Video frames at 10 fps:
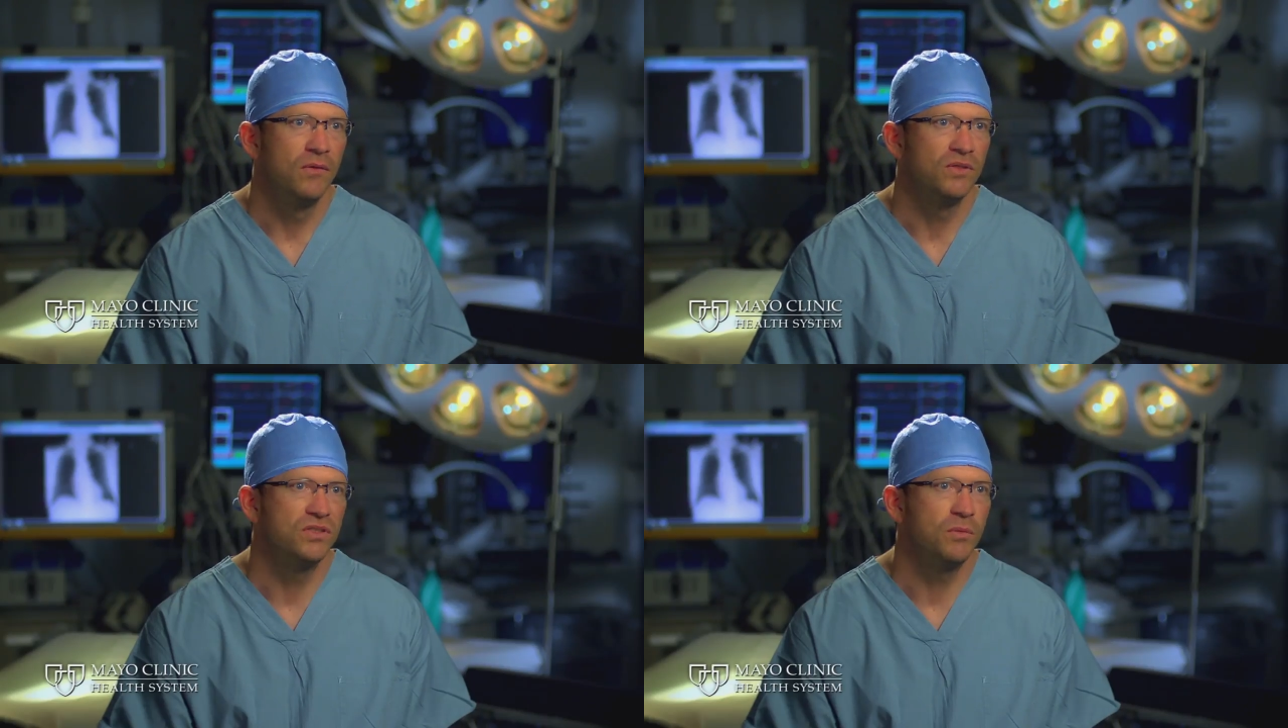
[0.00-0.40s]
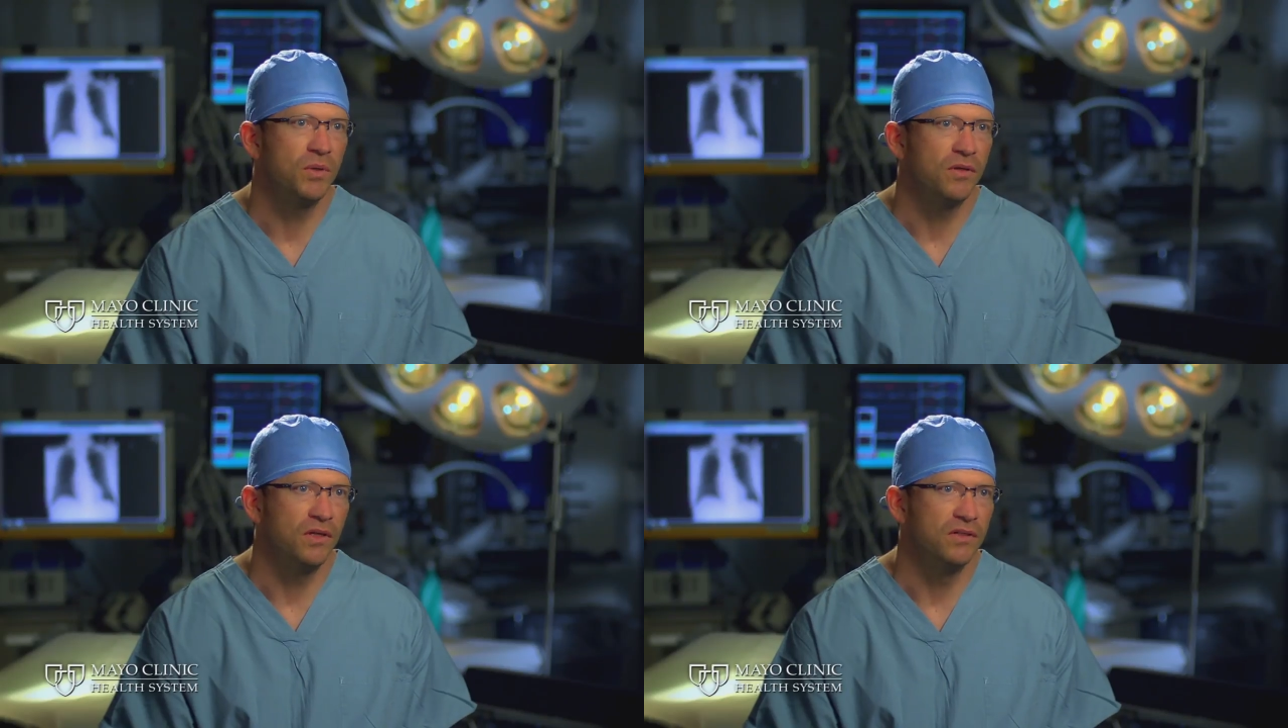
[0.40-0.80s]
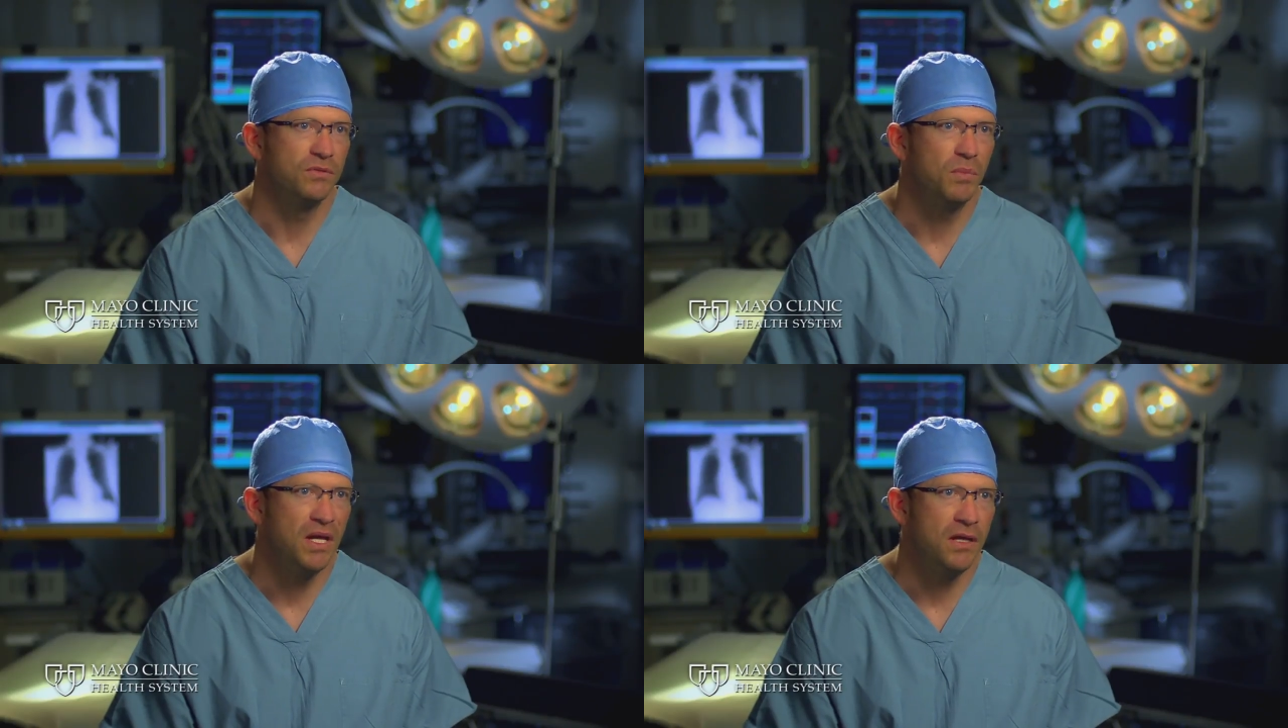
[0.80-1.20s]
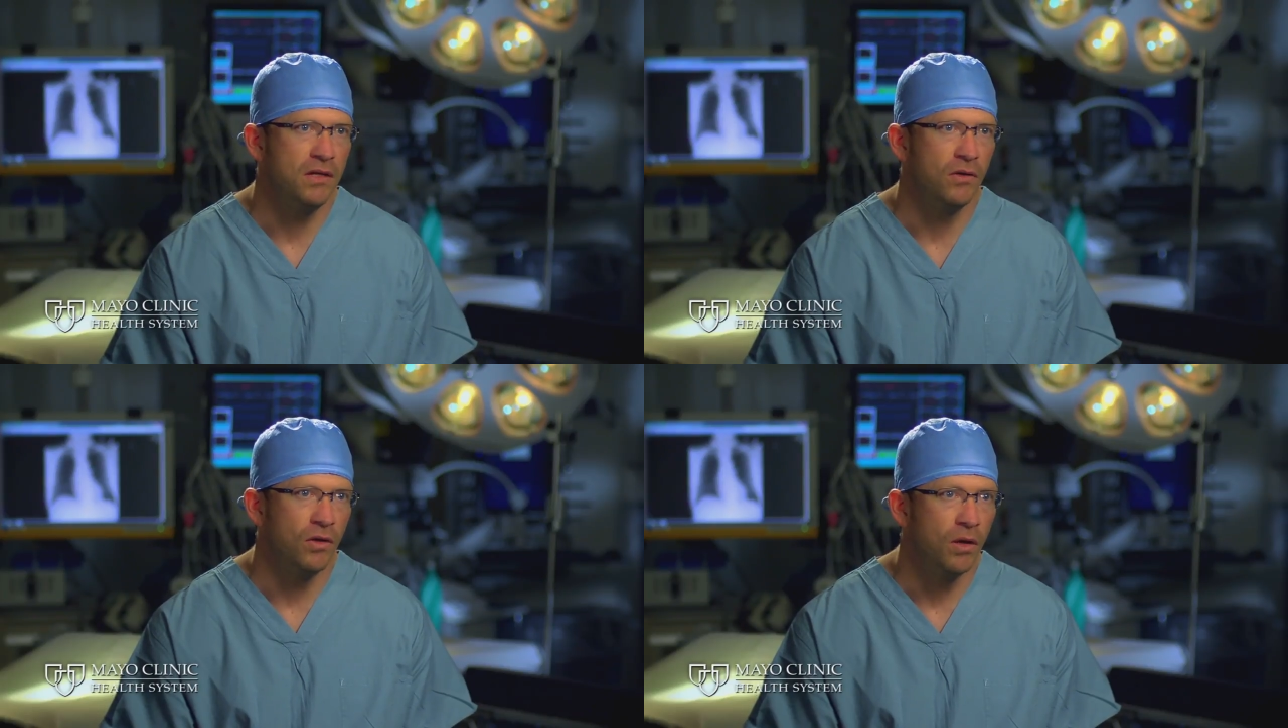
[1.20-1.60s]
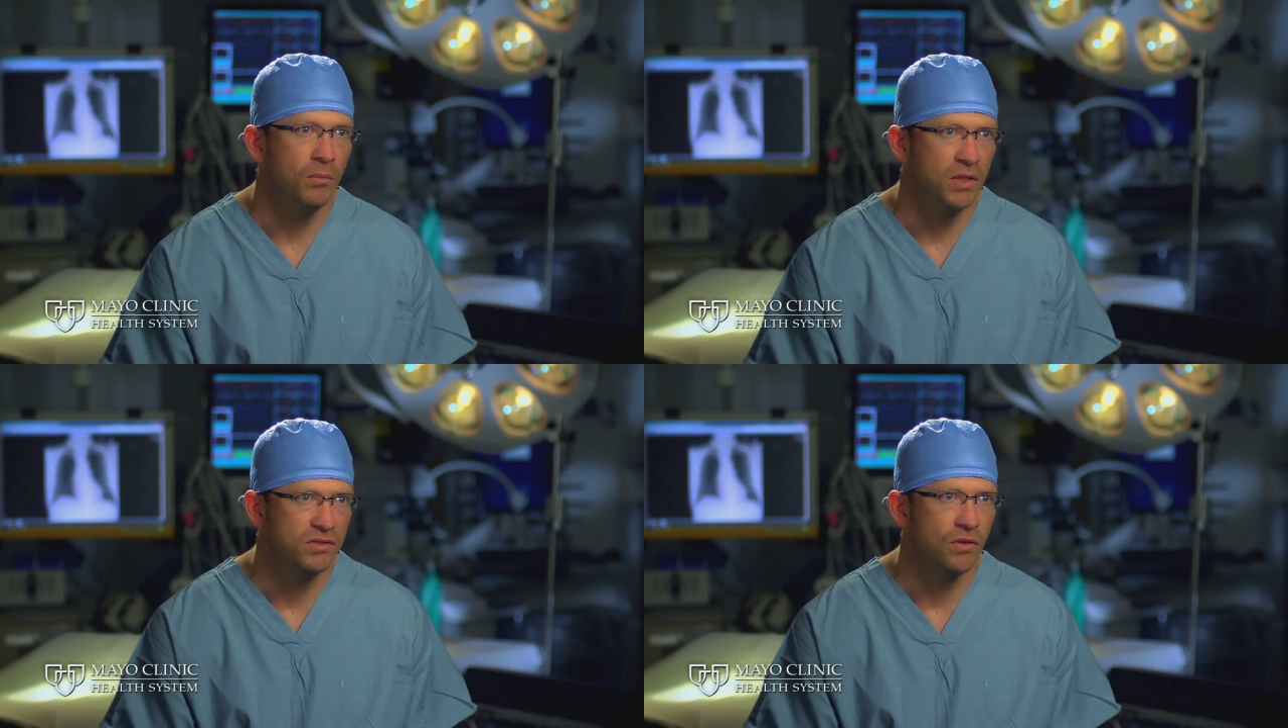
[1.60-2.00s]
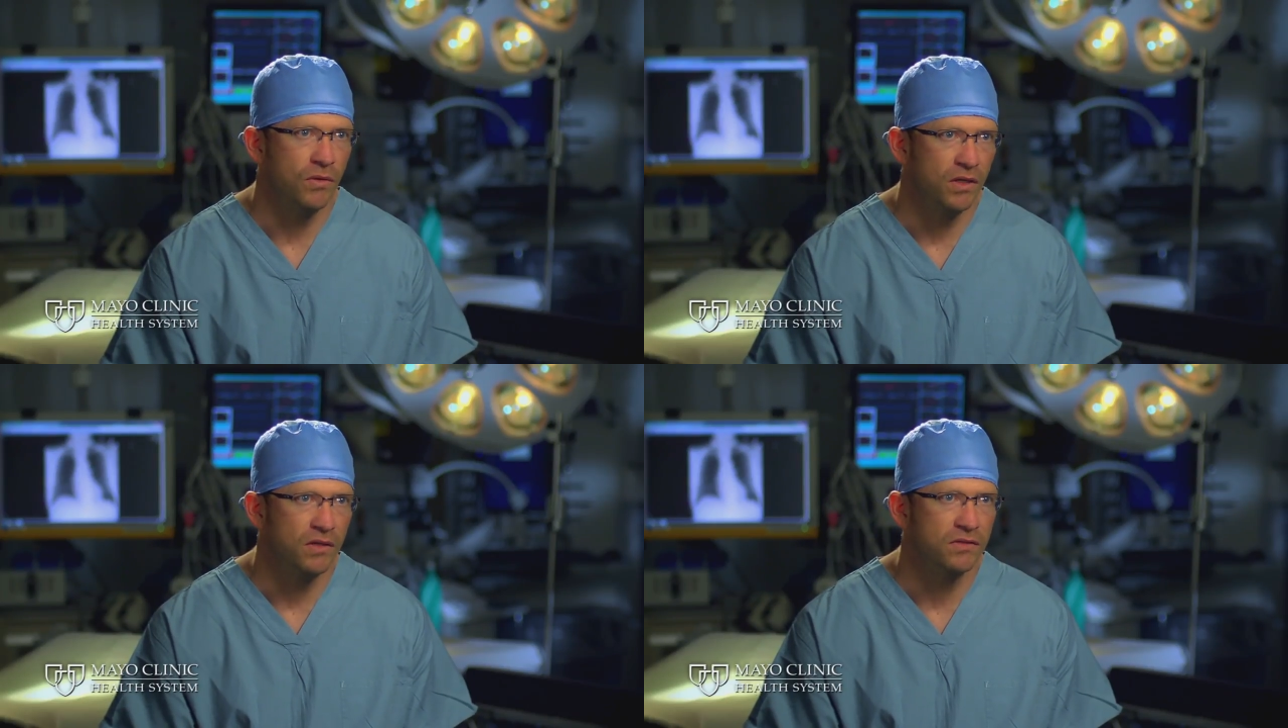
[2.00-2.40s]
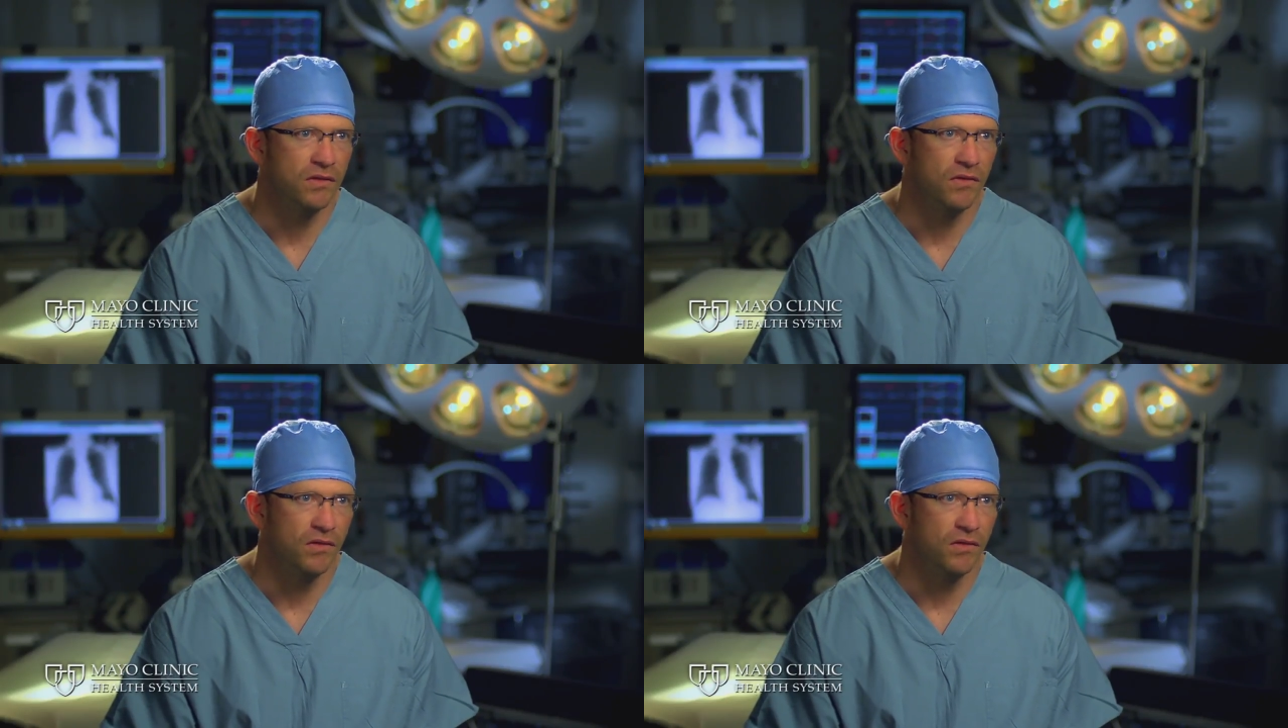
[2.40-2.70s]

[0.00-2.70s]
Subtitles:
which typically is pain or numbness going into their